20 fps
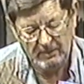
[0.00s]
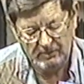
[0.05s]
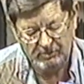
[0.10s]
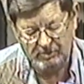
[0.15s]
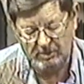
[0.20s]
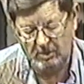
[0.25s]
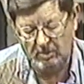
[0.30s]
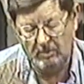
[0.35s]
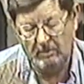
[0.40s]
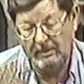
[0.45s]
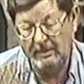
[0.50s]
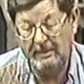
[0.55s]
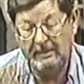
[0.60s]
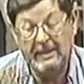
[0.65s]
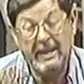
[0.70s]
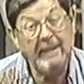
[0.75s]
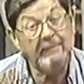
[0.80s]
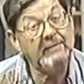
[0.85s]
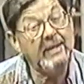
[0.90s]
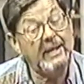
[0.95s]
So uh,
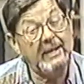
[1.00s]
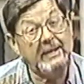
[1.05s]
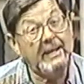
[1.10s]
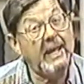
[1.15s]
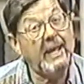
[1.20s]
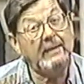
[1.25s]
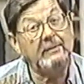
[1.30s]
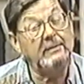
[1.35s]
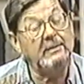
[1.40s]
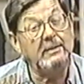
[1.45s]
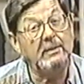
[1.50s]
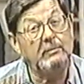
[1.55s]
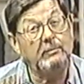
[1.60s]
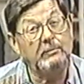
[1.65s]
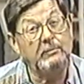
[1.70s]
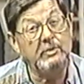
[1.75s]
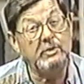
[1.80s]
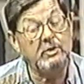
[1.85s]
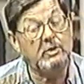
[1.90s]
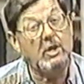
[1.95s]
I've got an idea
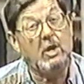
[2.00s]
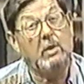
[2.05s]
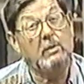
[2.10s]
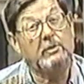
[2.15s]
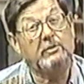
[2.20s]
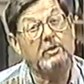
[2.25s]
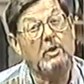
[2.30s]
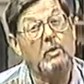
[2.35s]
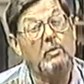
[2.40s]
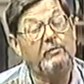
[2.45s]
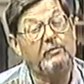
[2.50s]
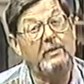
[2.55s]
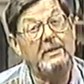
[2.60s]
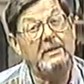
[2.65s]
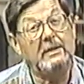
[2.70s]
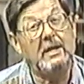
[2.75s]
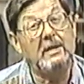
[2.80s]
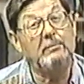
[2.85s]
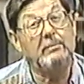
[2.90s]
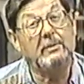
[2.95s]
when you call the
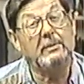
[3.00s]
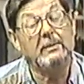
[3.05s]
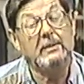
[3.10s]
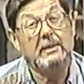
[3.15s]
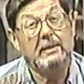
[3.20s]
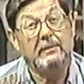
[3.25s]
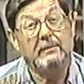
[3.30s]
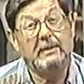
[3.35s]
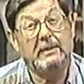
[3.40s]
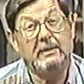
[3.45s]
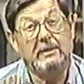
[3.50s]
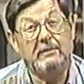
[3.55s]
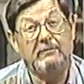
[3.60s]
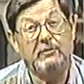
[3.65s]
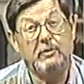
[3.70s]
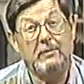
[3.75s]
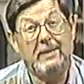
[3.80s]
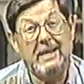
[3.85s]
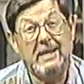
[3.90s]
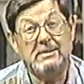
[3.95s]
toll-free number that
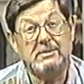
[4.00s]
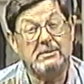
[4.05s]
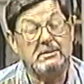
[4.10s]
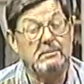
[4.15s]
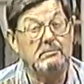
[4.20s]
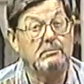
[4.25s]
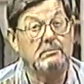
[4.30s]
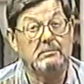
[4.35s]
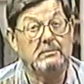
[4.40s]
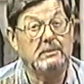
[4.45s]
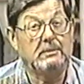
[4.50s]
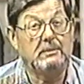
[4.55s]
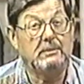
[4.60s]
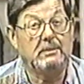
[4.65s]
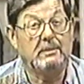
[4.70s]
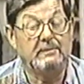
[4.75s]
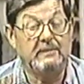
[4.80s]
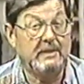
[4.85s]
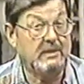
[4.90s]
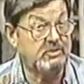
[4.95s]
if you ask them,
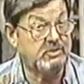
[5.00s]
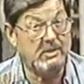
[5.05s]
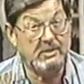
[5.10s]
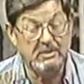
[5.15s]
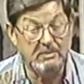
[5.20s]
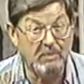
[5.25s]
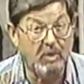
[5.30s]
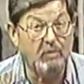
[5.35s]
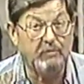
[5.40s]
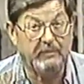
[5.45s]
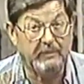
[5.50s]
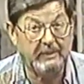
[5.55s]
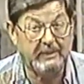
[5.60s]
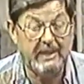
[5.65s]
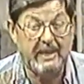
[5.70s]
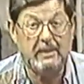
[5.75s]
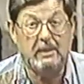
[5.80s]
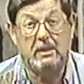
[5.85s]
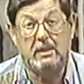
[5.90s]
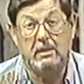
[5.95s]
uh, they'll send you both of the
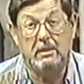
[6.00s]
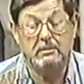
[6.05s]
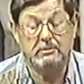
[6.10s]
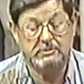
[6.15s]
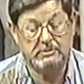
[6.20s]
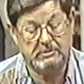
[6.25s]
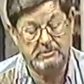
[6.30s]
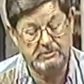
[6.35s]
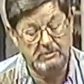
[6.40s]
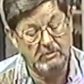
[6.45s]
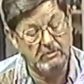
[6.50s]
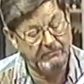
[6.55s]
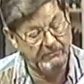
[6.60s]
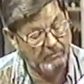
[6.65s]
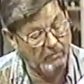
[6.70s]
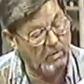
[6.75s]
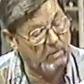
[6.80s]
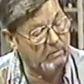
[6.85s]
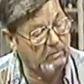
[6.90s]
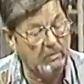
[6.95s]
catalogs. So if
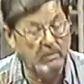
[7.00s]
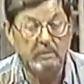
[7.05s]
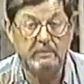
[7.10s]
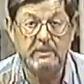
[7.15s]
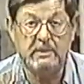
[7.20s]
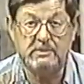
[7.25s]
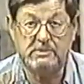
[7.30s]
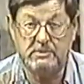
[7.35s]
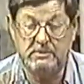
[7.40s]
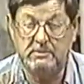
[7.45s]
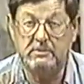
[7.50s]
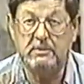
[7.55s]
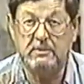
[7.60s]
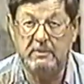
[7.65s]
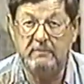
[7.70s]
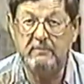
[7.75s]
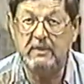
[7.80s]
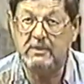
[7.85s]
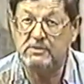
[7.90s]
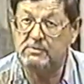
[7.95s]
you want one of this, it,
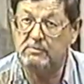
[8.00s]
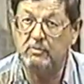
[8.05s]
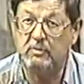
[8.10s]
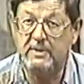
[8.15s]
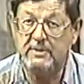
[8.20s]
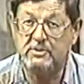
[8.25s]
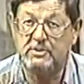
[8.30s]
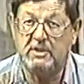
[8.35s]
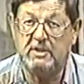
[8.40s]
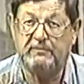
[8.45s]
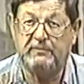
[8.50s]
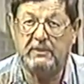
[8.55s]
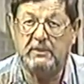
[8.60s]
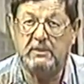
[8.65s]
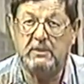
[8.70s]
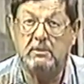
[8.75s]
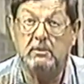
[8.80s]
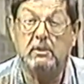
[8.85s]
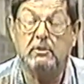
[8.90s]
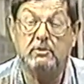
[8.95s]
they've got some great stuff in
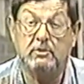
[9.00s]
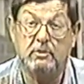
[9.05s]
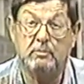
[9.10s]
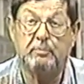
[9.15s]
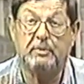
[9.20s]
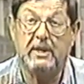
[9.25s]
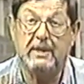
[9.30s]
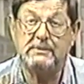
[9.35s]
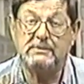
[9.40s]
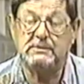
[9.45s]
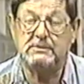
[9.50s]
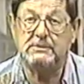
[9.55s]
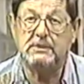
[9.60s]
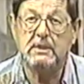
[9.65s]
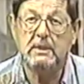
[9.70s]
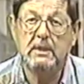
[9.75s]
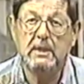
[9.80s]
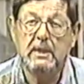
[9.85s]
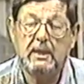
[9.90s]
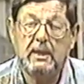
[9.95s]
here and good prices.
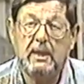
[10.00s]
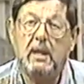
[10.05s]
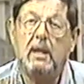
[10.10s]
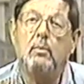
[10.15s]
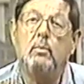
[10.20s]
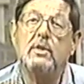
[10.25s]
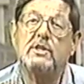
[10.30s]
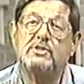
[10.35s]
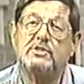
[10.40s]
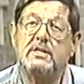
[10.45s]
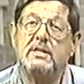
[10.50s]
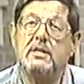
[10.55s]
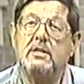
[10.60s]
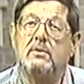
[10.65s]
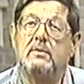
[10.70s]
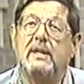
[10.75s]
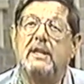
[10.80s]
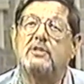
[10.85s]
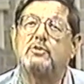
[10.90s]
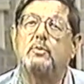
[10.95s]
Uh, we'll see you
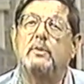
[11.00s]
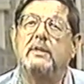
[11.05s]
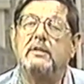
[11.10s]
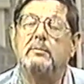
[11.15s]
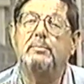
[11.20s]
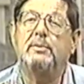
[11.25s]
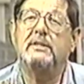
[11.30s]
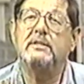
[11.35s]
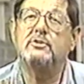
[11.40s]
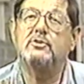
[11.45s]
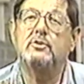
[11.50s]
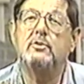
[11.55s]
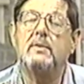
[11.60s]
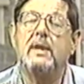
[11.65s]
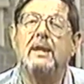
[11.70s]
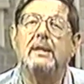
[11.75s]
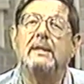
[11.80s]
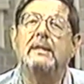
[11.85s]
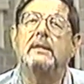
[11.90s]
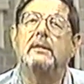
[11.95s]
here next week. Please do
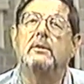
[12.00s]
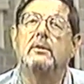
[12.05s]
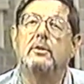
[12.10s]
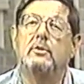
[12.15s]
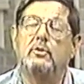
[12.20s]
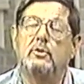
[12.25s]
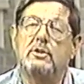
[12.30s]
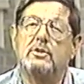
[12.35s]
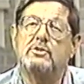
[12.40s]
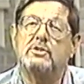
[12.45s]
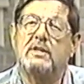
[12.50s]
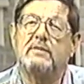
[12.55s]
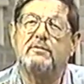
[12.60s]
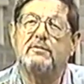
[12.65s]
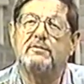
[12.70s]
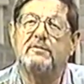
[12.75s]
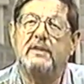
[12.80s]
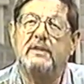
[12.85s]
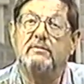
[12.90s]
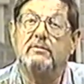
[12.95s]
not litter and do yourself
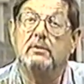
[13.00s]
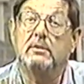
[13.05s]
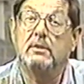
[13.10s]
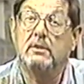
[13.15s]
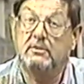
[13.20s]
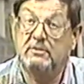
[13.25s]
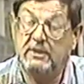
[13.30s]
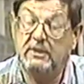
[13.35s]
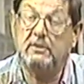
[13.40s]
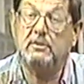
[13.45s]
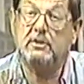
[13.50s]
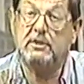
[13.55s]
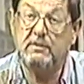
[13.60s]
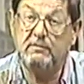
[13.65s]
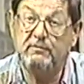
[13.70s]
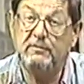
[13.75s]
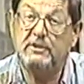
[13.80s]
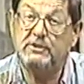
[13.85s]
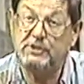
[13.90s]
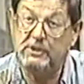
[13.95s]
a favor. Take a
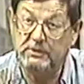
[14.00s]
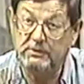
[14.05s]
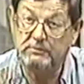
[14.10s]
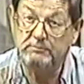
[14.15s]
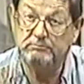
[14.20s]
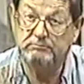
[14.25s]
kid fishing.